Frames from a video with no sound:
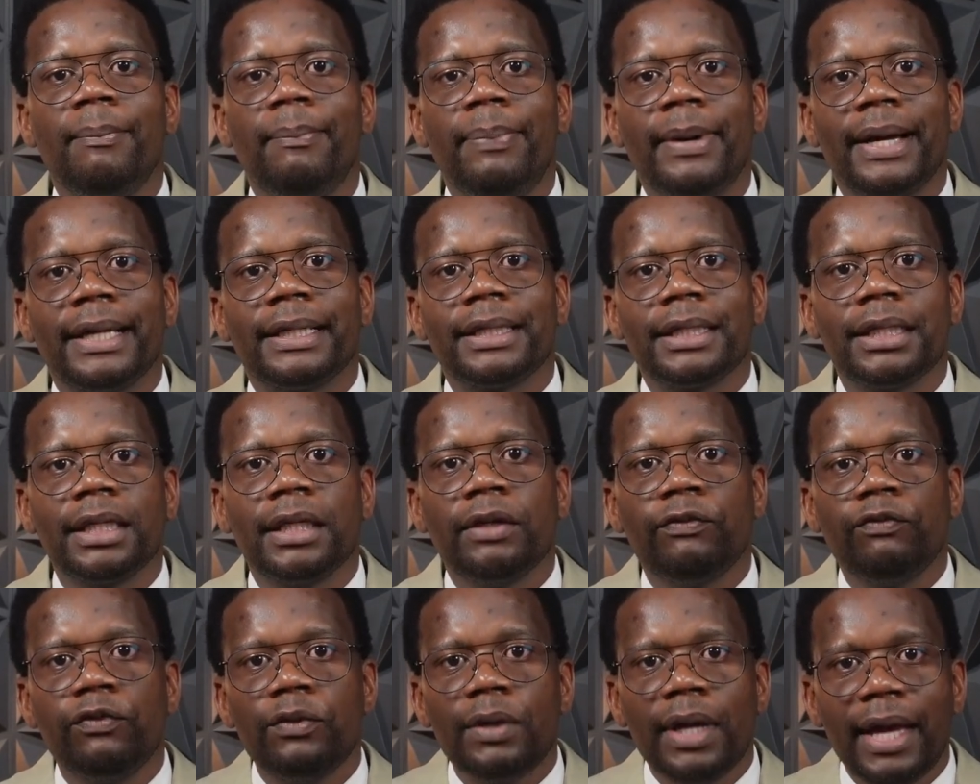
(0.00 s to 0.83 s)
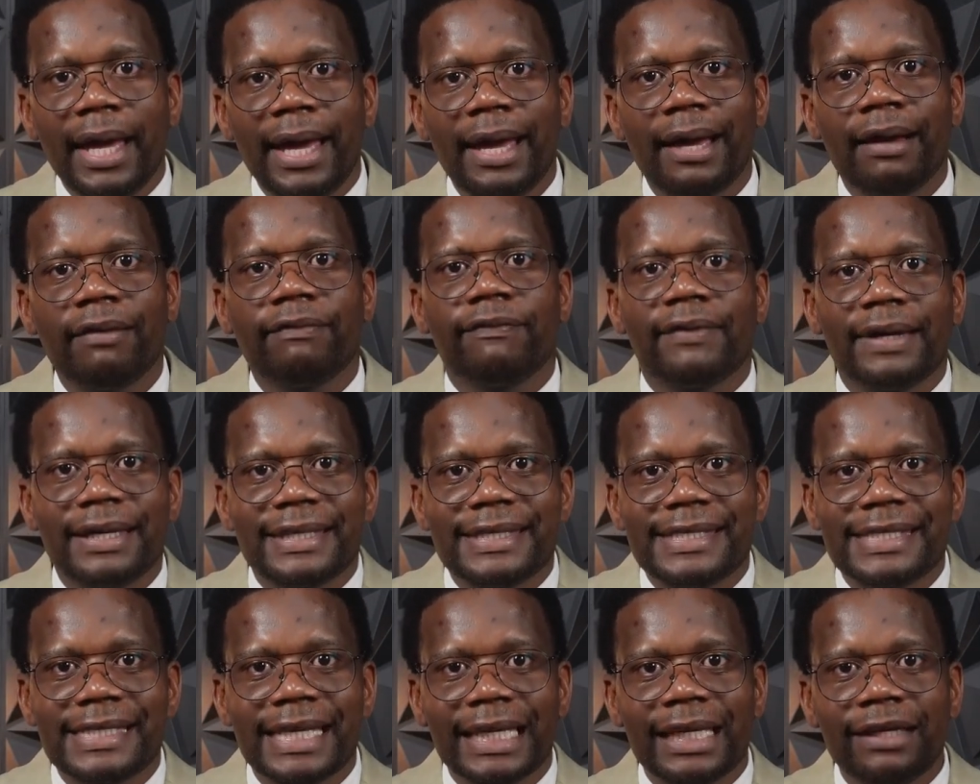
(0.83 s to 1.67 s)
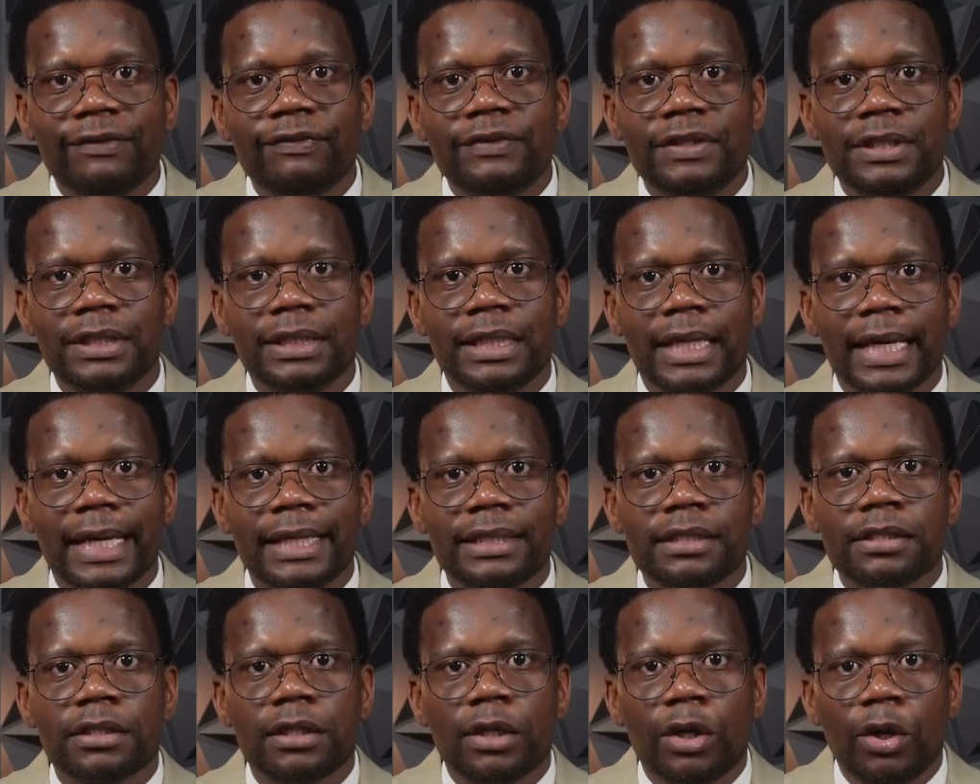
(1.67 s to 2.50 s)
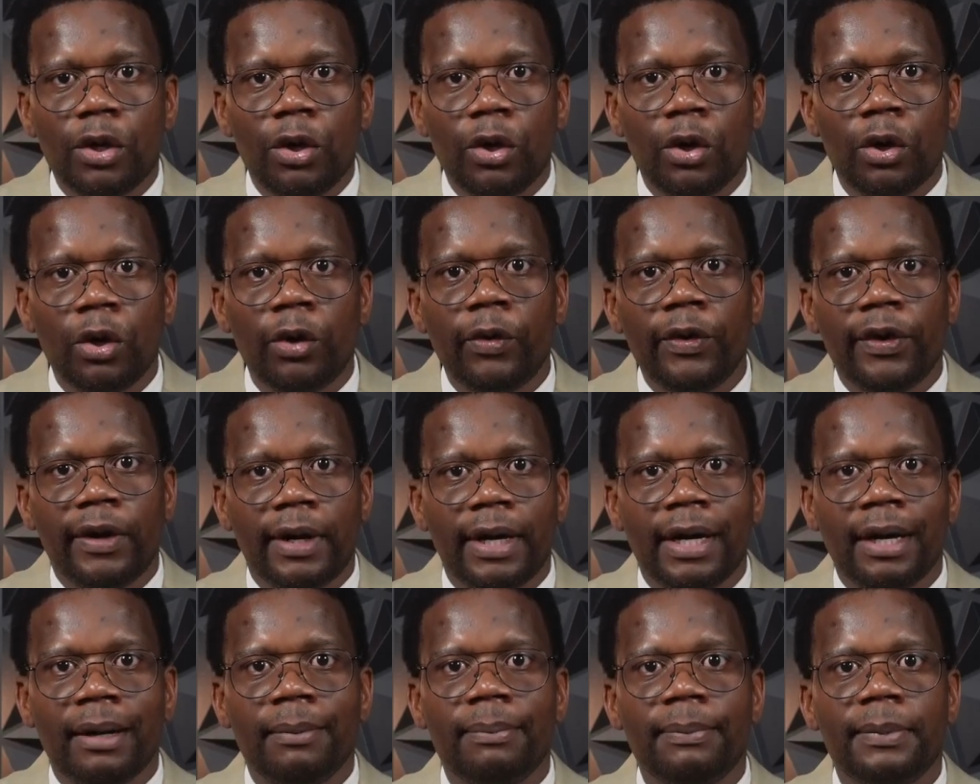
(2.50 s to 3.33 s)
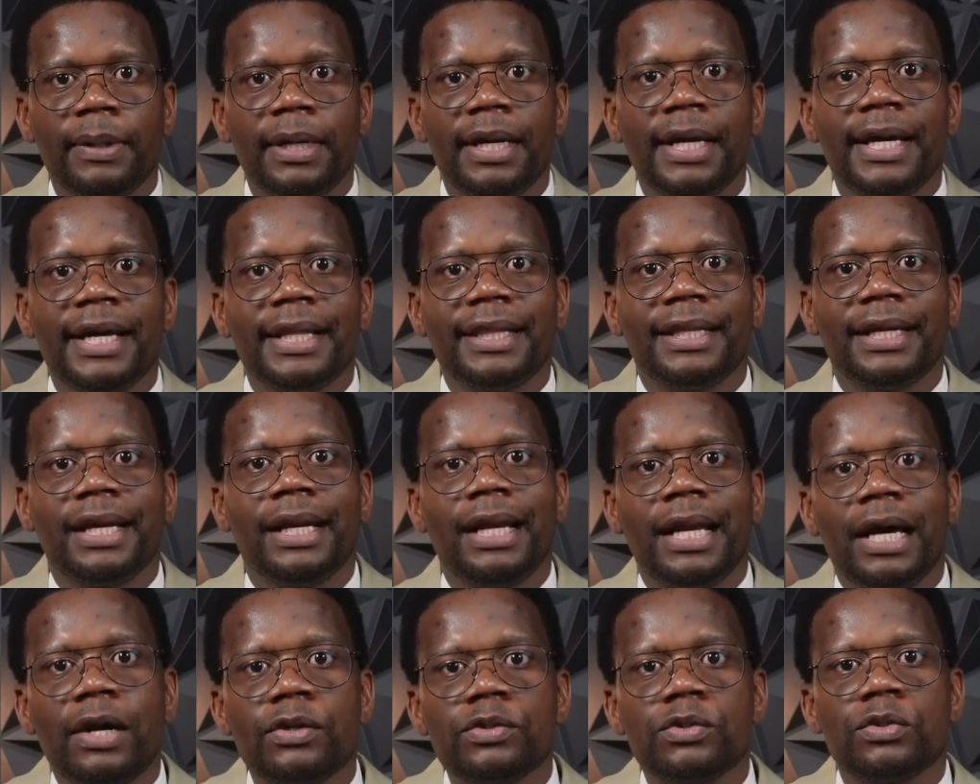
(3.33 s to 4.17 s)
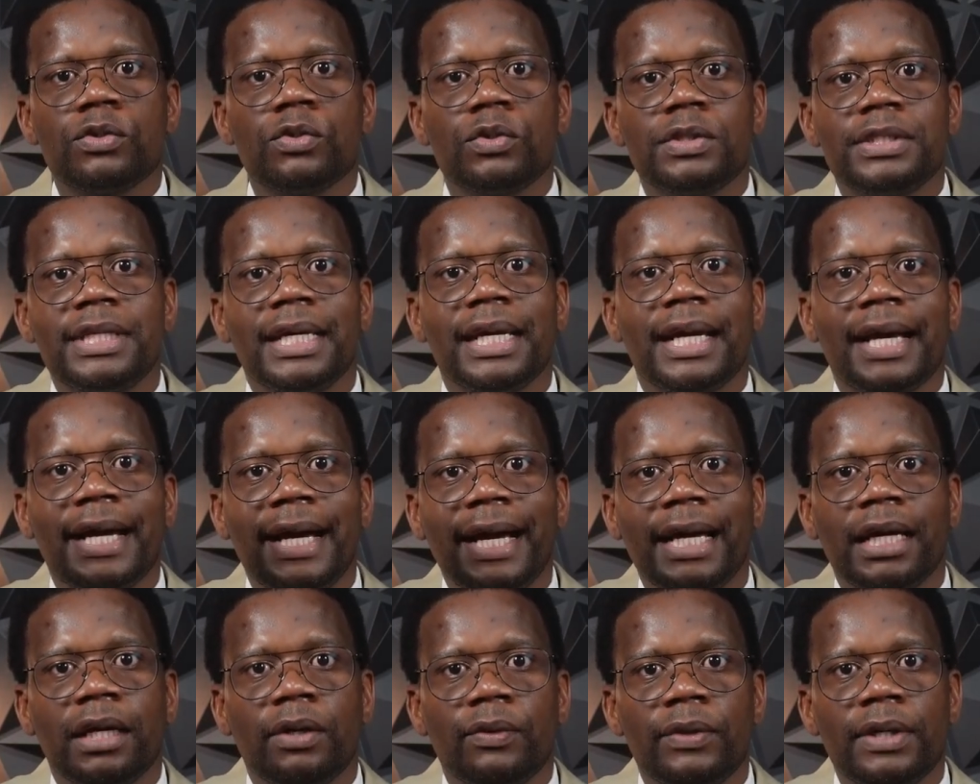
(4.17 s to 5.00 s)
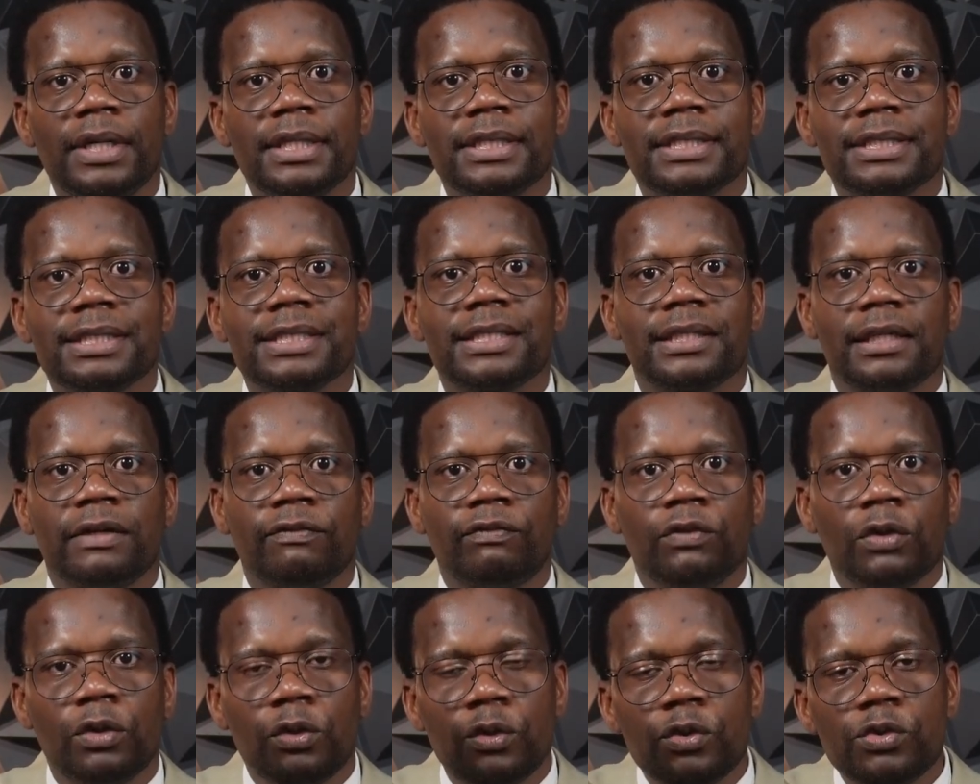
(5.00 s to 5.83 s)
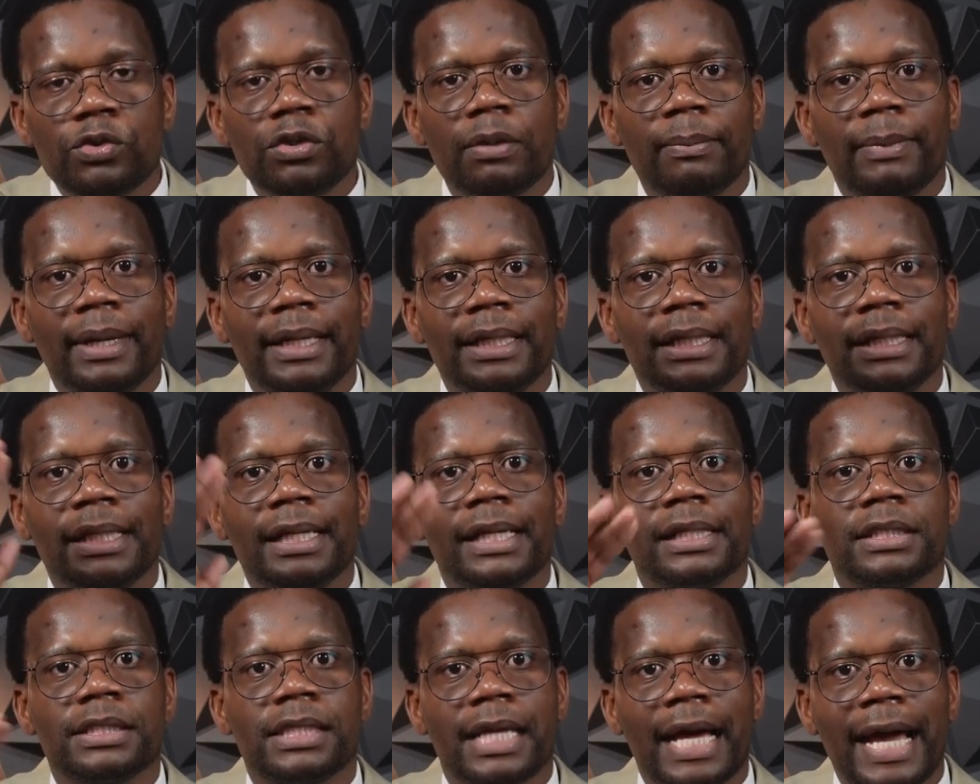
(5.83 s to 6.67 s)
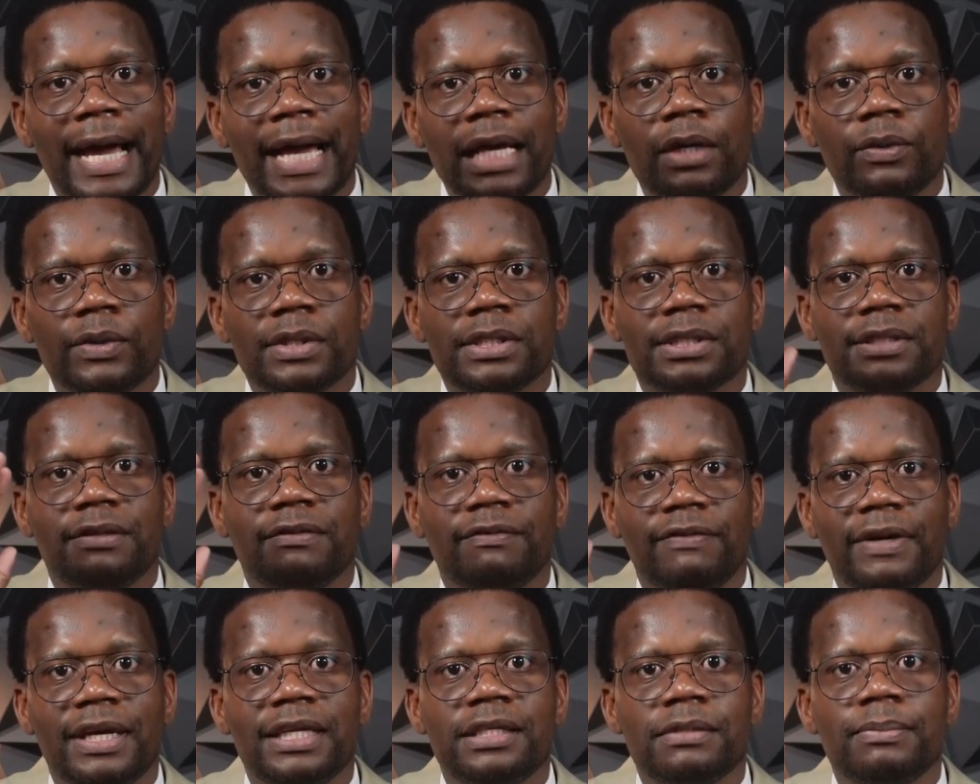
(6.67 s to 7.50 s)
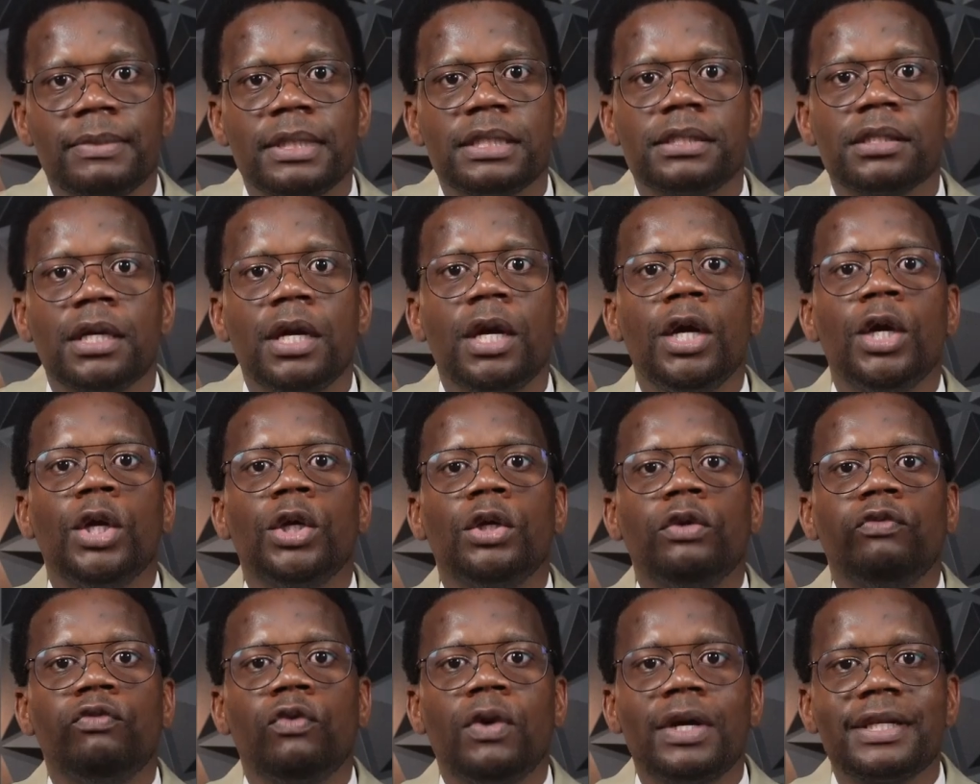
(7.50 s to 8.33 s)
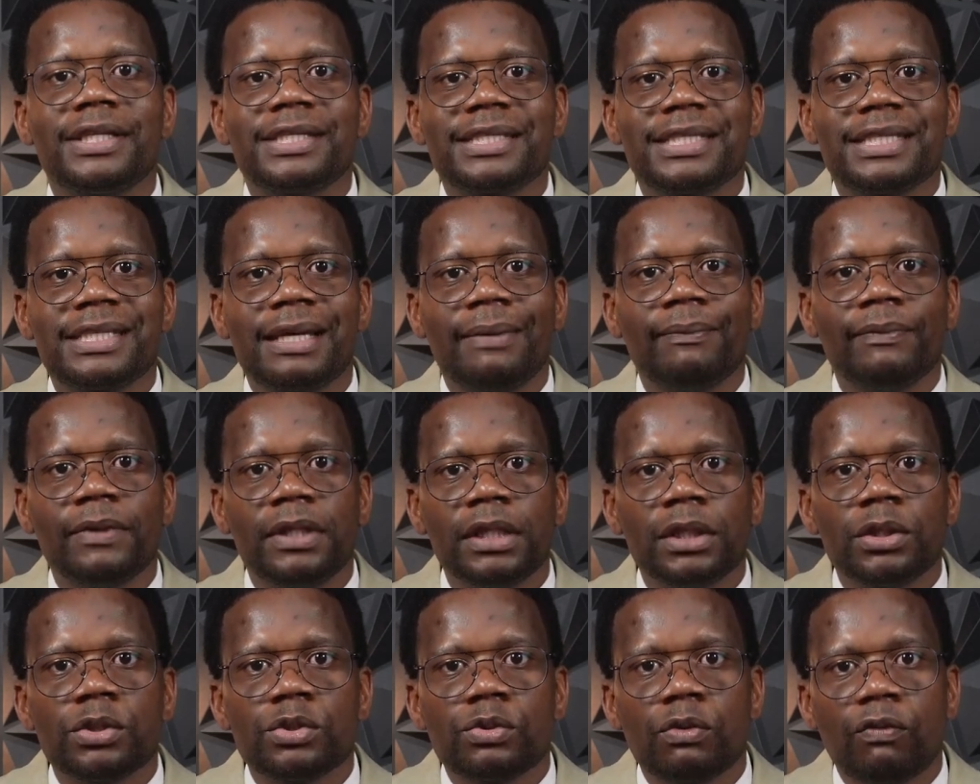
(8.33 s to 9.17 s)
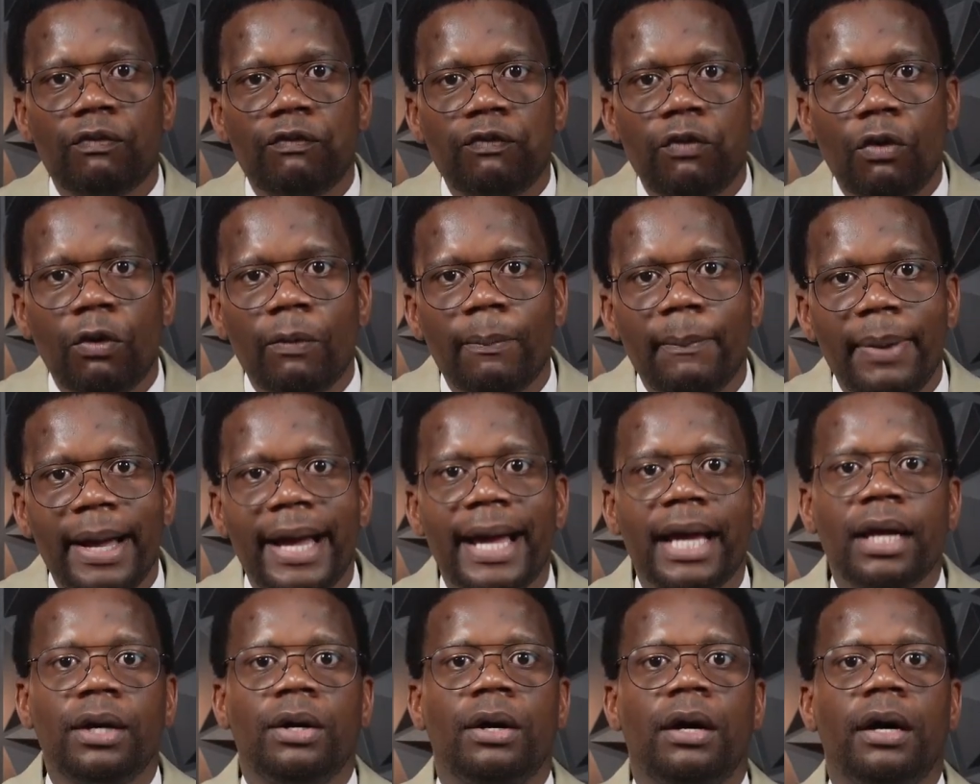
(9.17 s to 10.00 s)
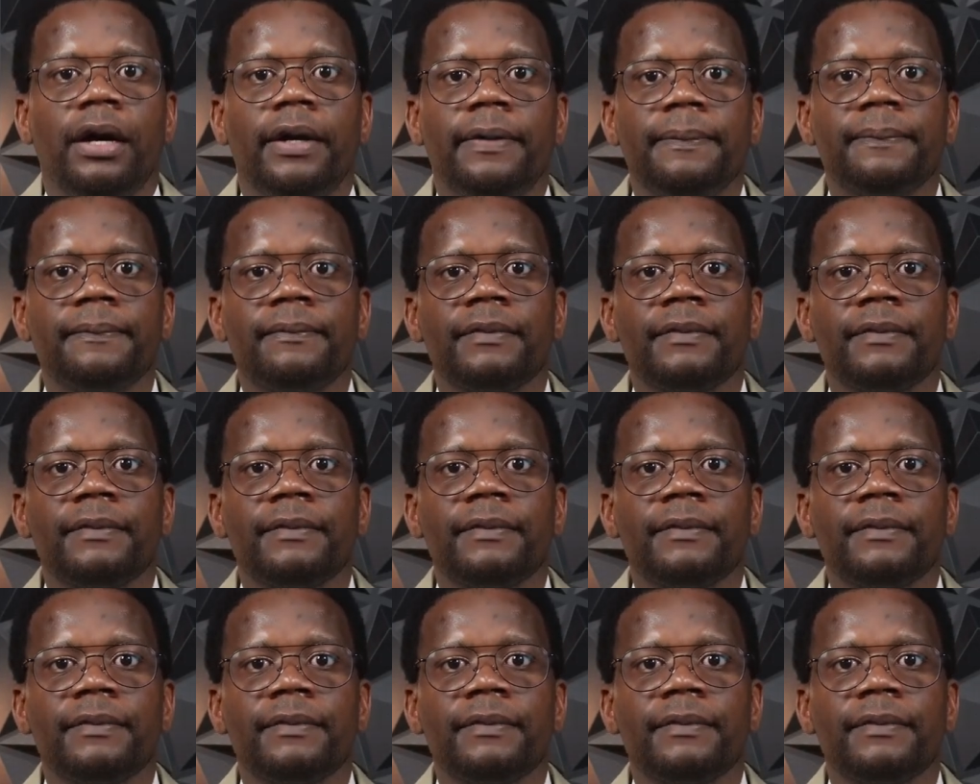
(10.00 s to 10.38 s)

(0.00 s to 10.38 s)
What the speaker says: But if you have a safety net lower up that allows you to take higher risks, if you lose your money in those high risk investments, you've got something to fall back on.